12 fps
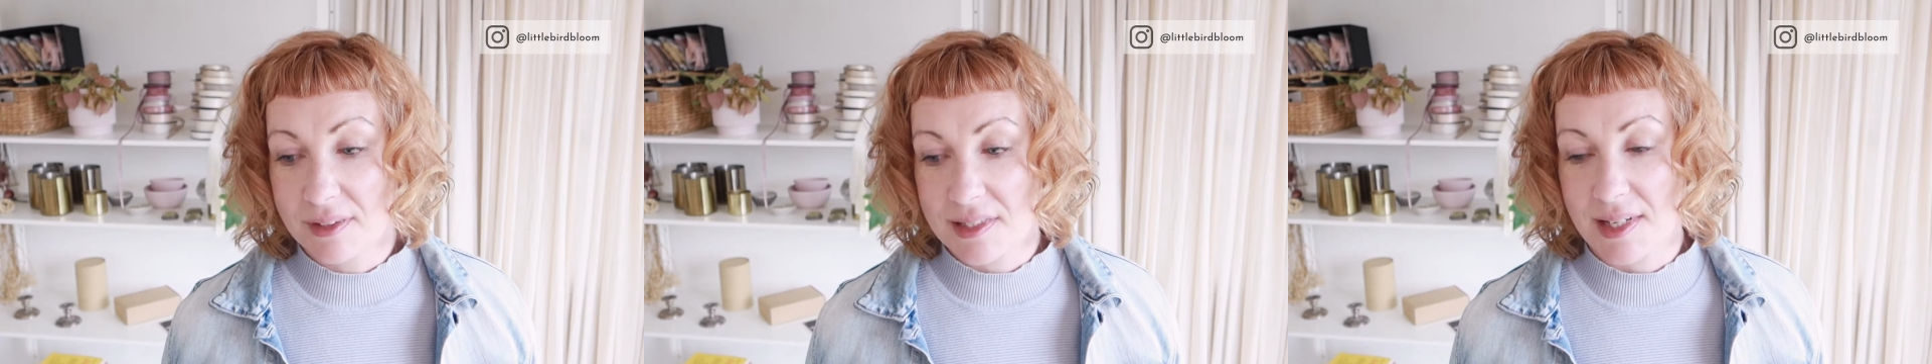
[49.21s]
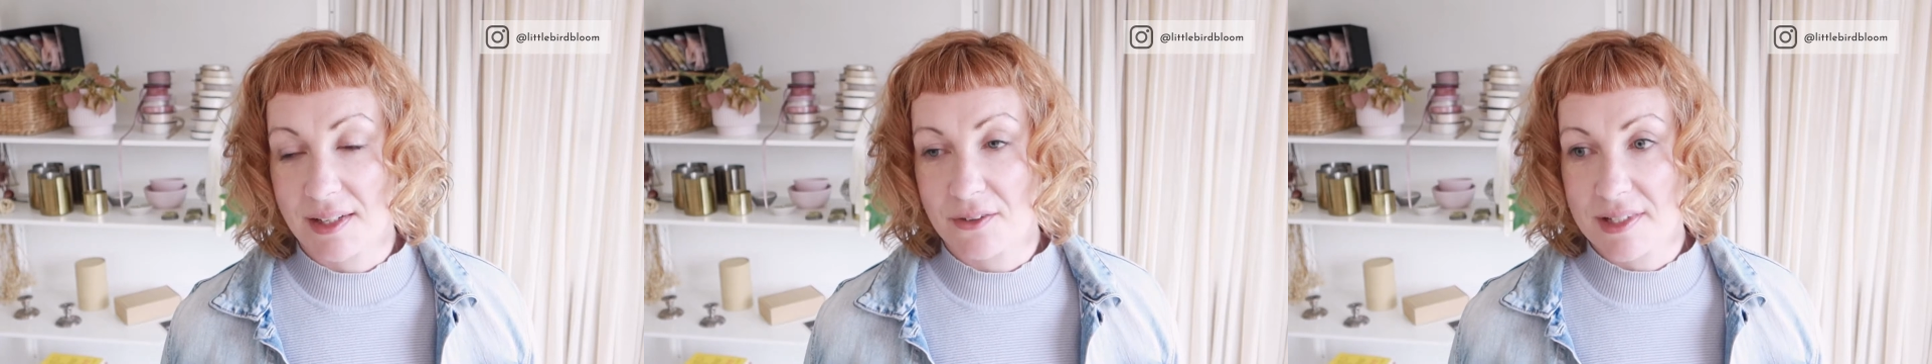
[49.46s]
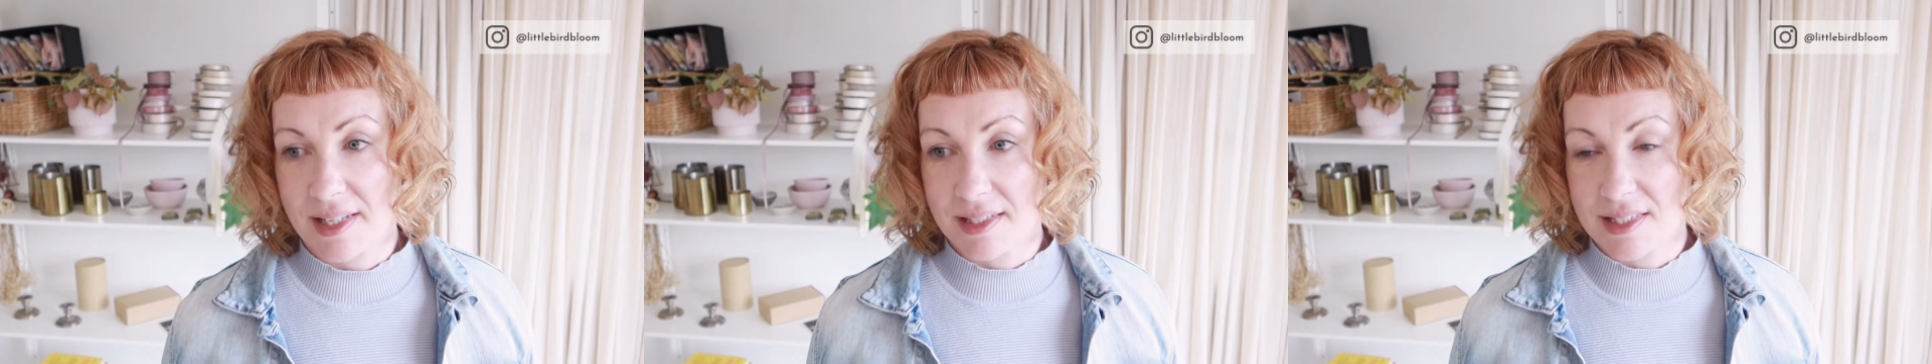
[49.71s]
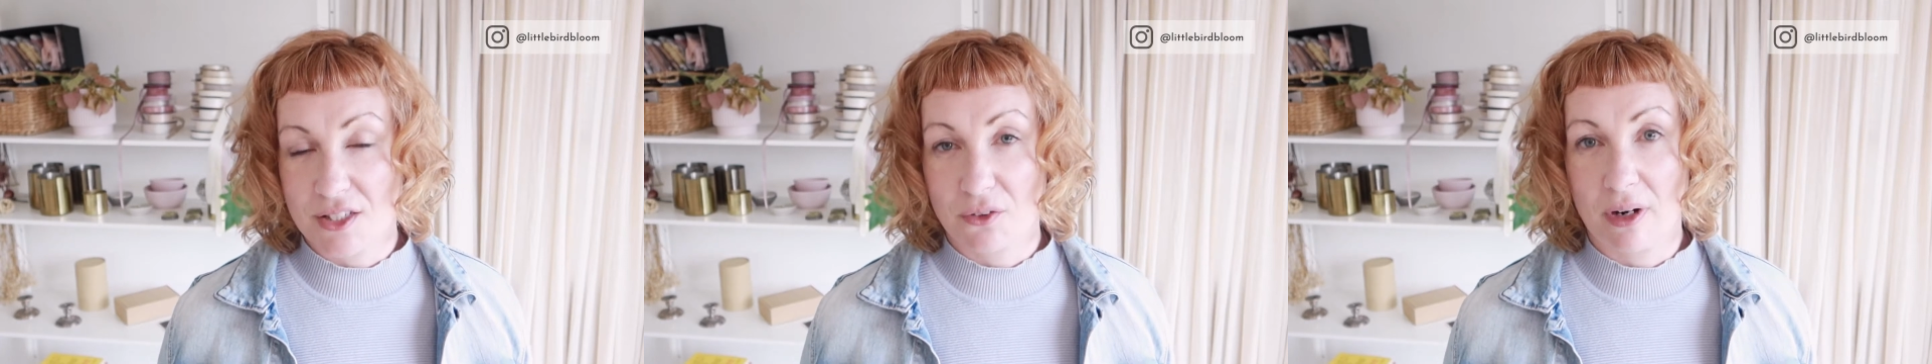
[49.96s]
designers'
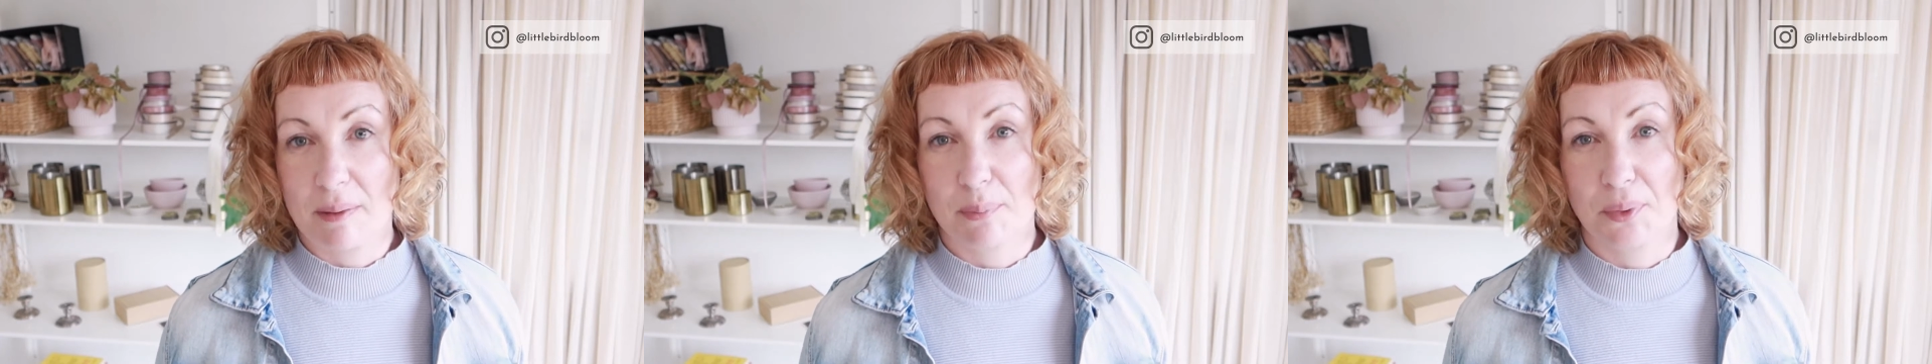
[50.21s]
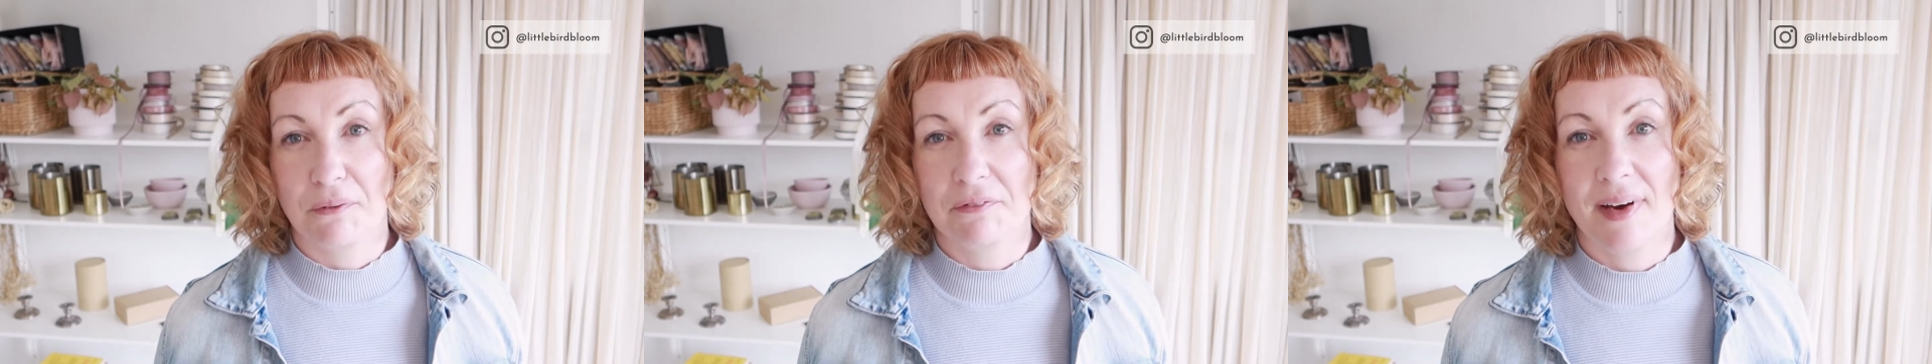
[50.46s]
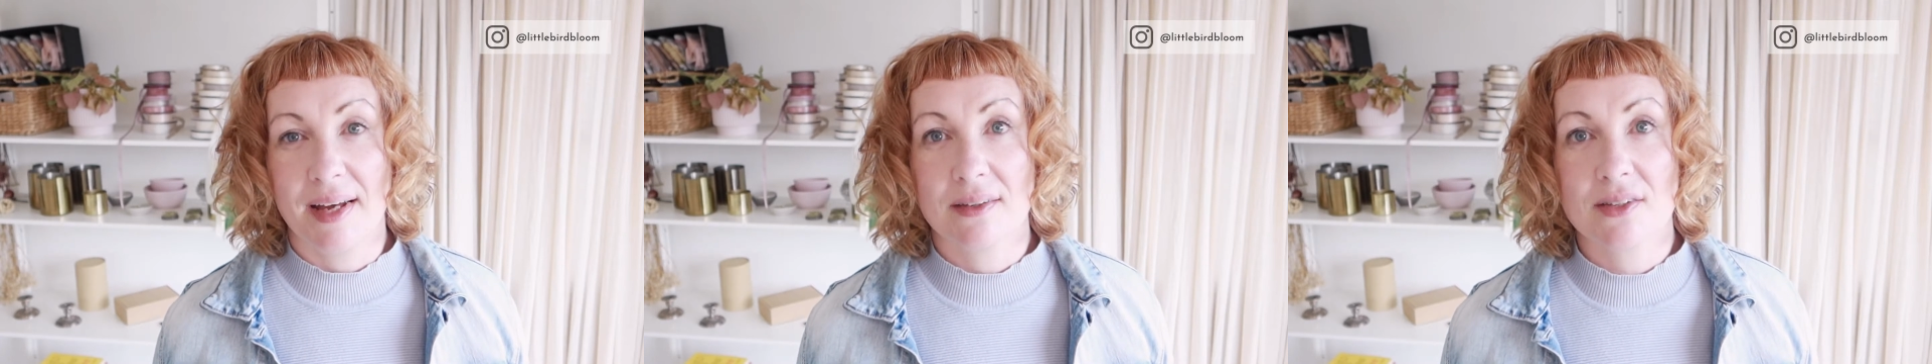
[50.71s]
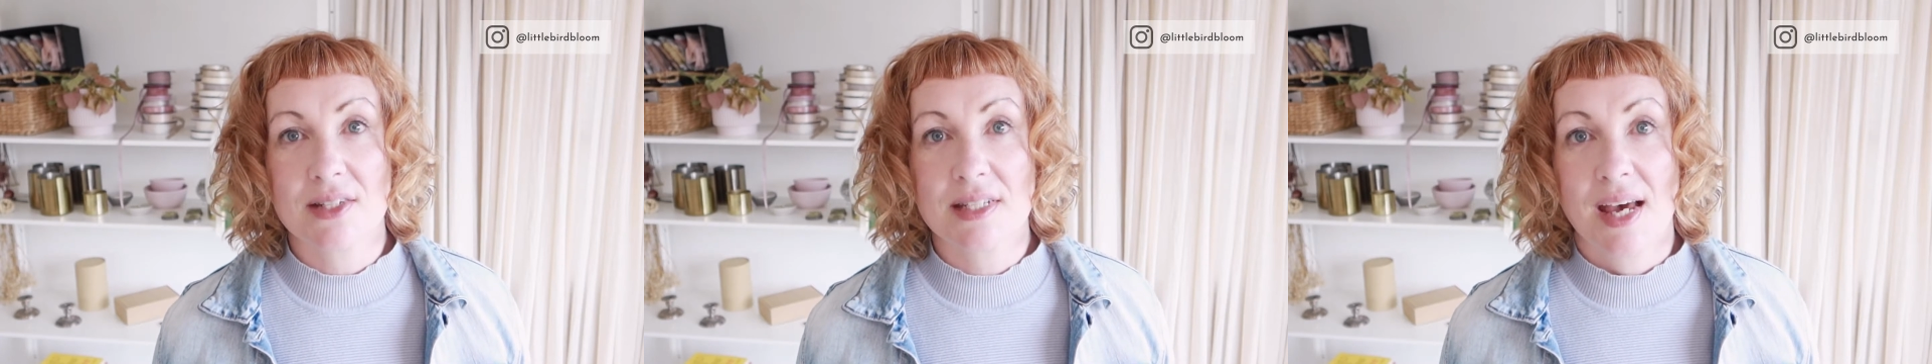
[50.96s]
Instagram
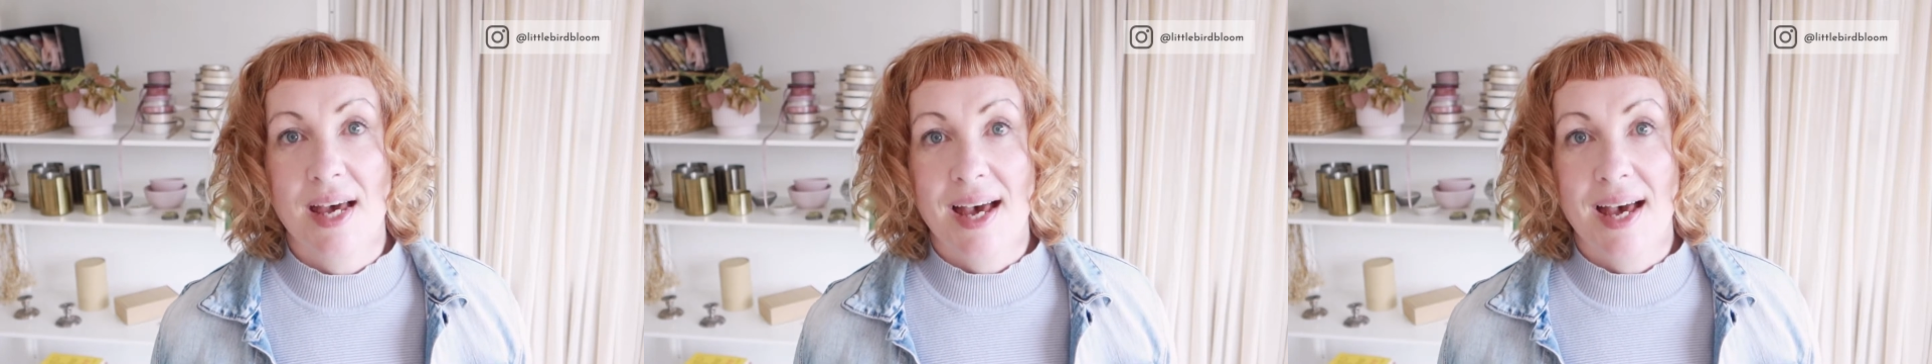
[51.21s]
profiles,